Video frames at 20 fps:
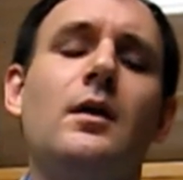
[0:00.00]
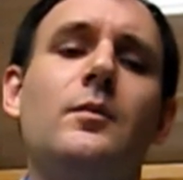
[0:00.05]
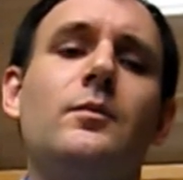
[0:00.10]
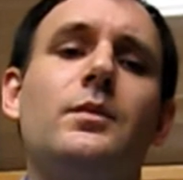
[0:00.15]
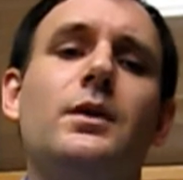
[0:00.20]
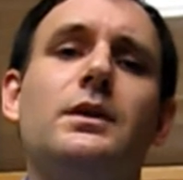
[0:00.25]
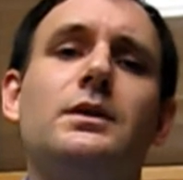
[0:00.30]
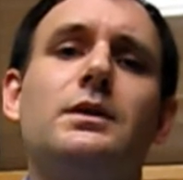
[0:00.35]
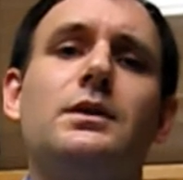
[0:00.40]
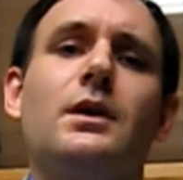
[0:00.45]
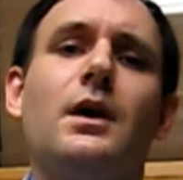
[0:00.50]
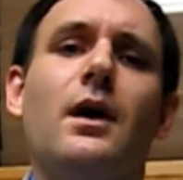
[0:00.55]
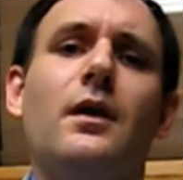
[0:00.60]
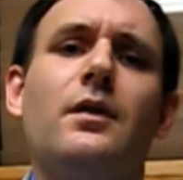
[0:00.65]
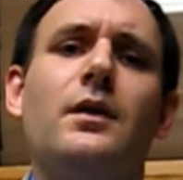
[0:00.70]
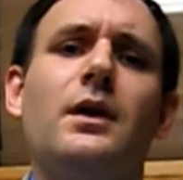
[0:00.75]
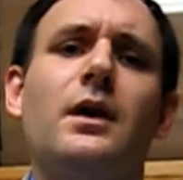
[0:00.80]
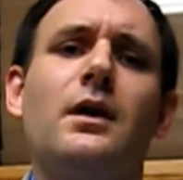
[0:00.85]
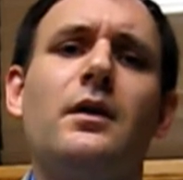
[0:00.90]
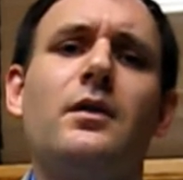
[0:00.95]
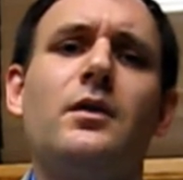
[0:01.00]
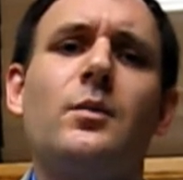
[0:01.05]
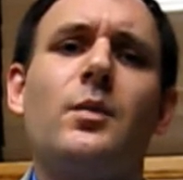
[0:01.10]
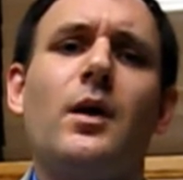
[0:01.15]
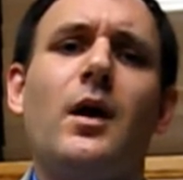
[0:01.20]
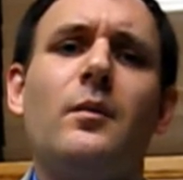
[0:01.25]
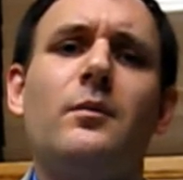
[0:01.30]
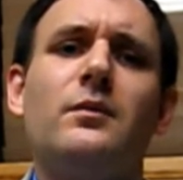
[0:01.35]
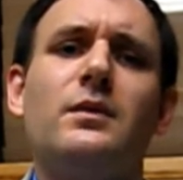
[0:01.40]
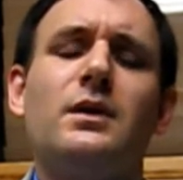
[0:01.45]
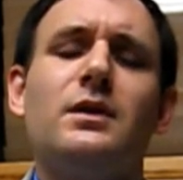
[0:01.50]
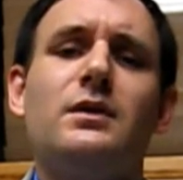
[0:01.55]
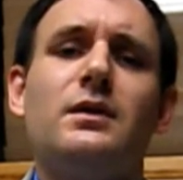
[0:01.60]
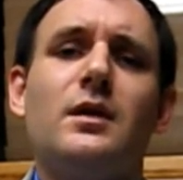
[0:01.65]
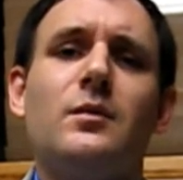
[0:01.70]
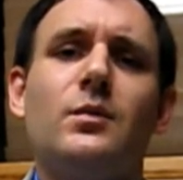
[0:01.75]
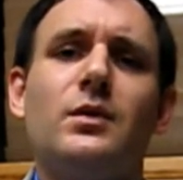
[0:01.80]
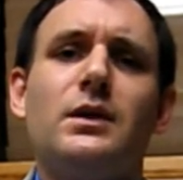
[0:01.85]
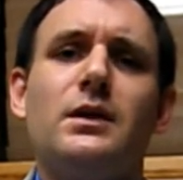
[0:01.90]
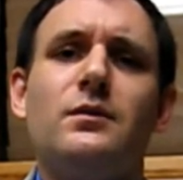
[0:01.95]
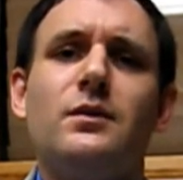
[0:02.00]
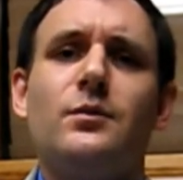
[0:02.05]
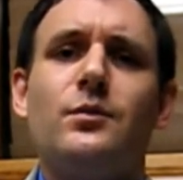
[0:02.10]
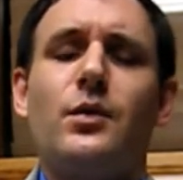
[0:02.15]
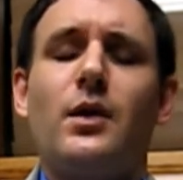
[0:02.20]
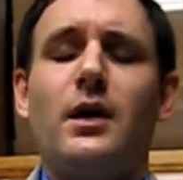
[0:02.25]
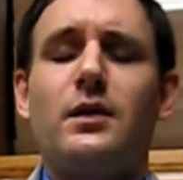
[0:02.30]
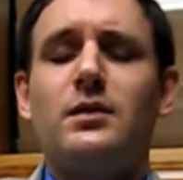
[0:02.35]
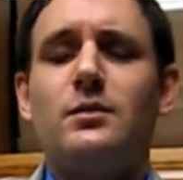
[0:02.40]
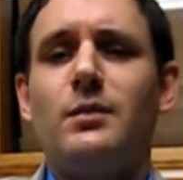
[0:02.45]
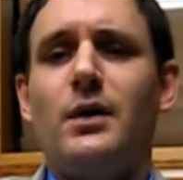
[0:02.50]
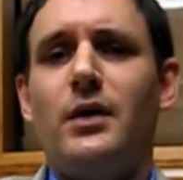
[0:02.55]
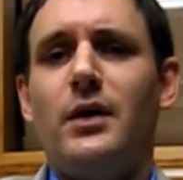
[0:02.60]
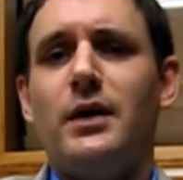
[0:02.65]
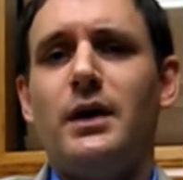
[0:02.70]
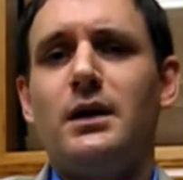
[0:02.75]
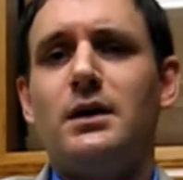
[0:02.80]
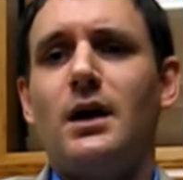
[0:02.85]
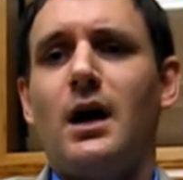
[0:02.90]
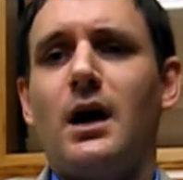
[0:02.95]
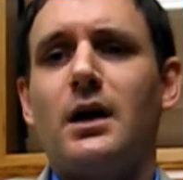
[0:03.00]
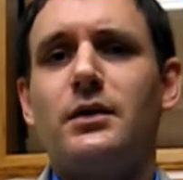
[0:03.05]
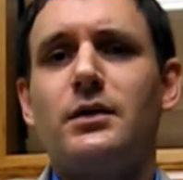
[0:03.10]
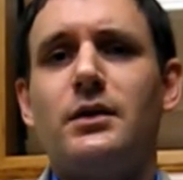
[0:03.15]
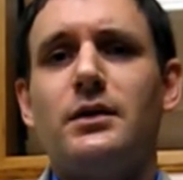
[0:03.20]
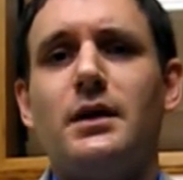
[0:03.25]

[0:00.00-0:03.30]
But uh, there, their problem is they believe in prosperity doctrine.